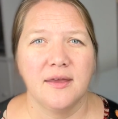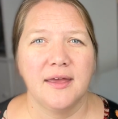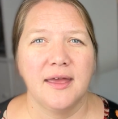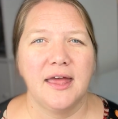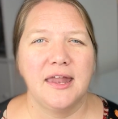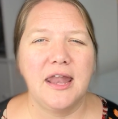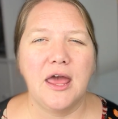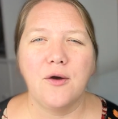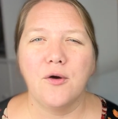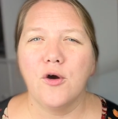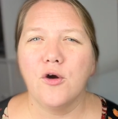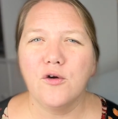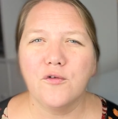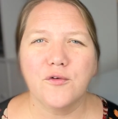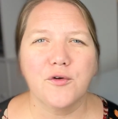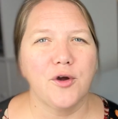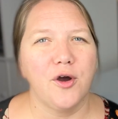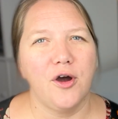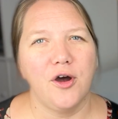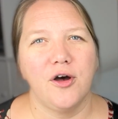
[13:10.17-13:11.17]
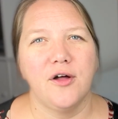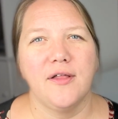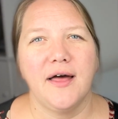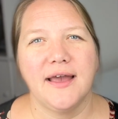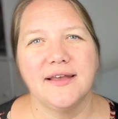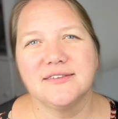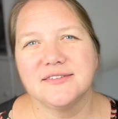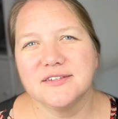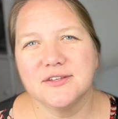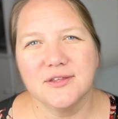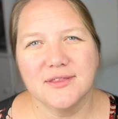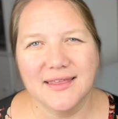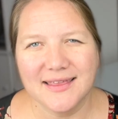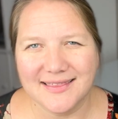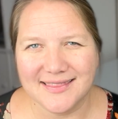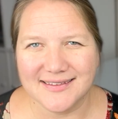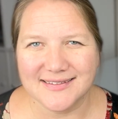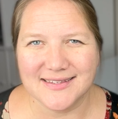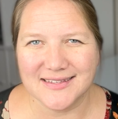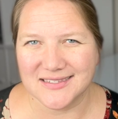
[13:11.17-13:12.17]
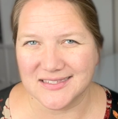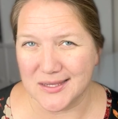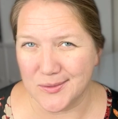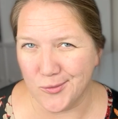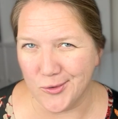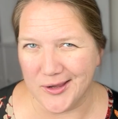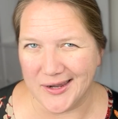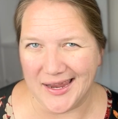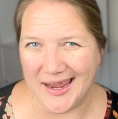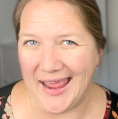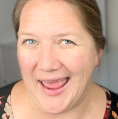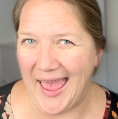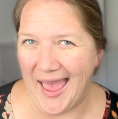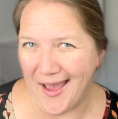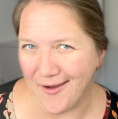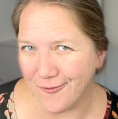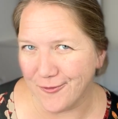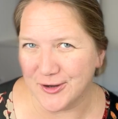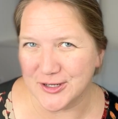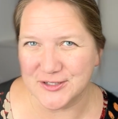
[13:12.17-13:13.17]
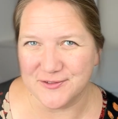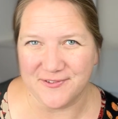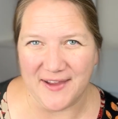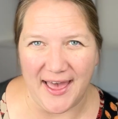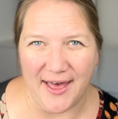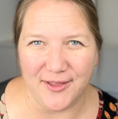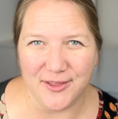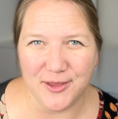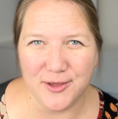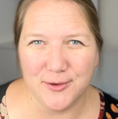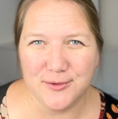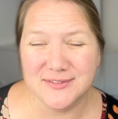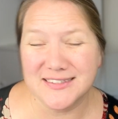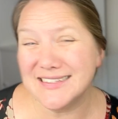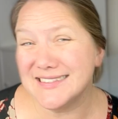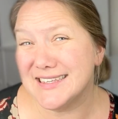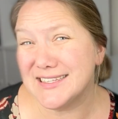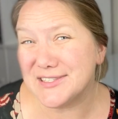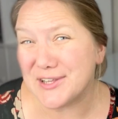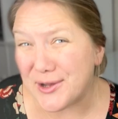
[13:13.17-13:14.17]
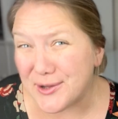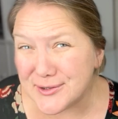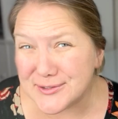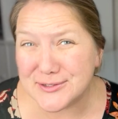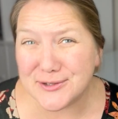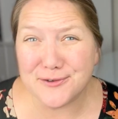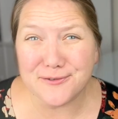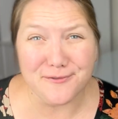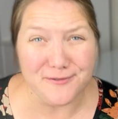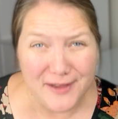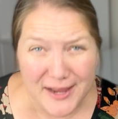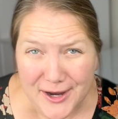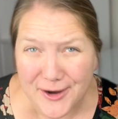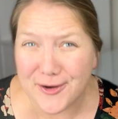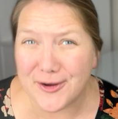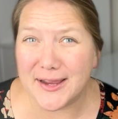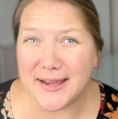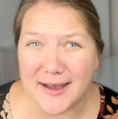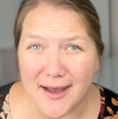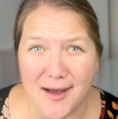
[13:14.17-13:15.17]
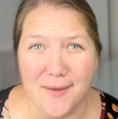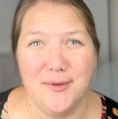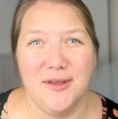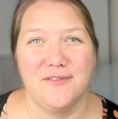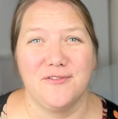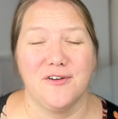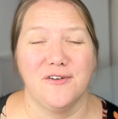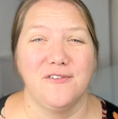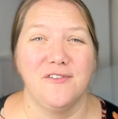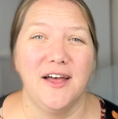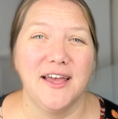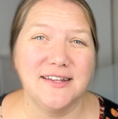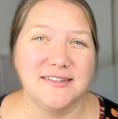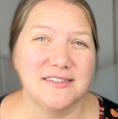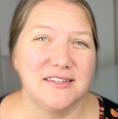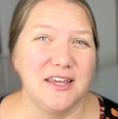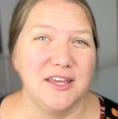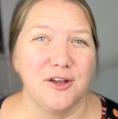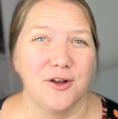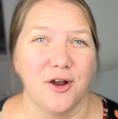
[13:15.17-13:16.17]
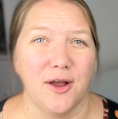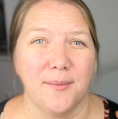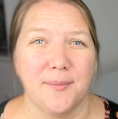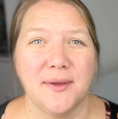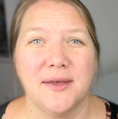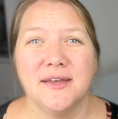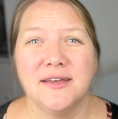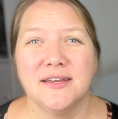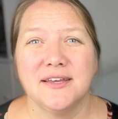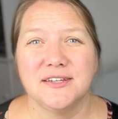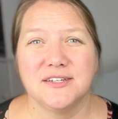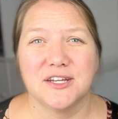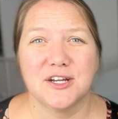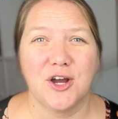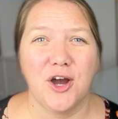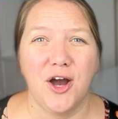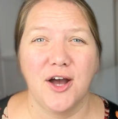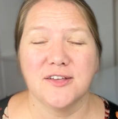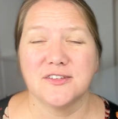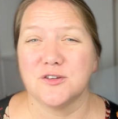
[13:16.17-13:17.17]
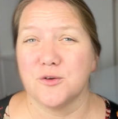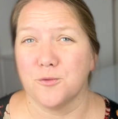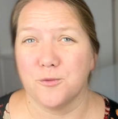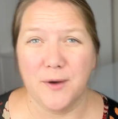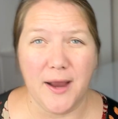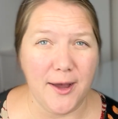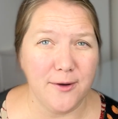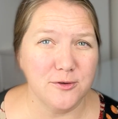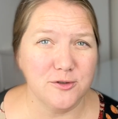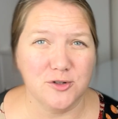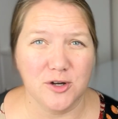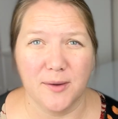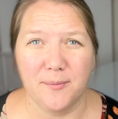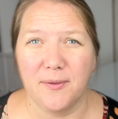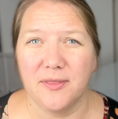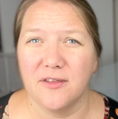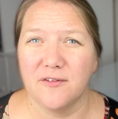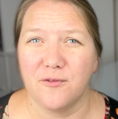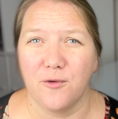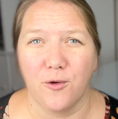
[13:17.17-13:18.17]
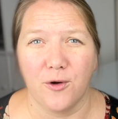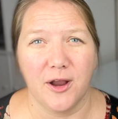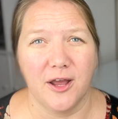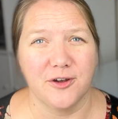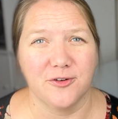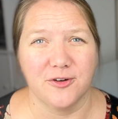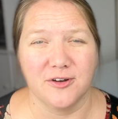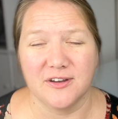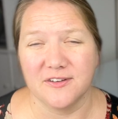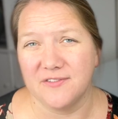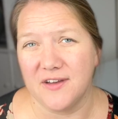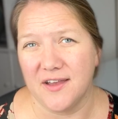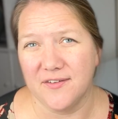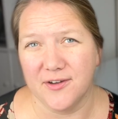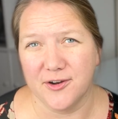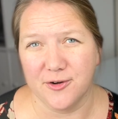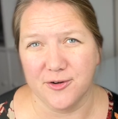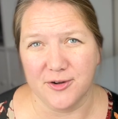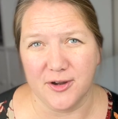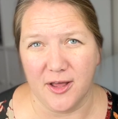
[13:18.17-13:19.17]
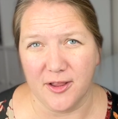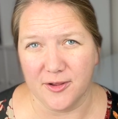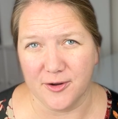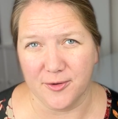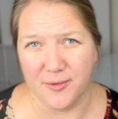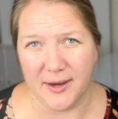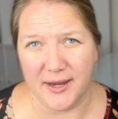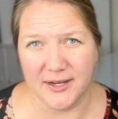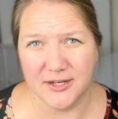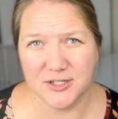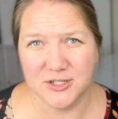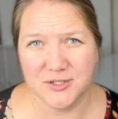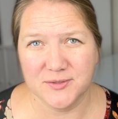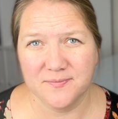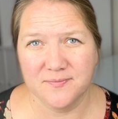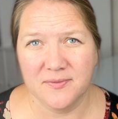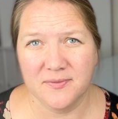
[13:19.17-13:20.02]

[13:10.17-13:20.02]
Now, overall, I still think this is somewhat average value since it's also very common for flights to Europe to cost round trip in the $400 to $500 range.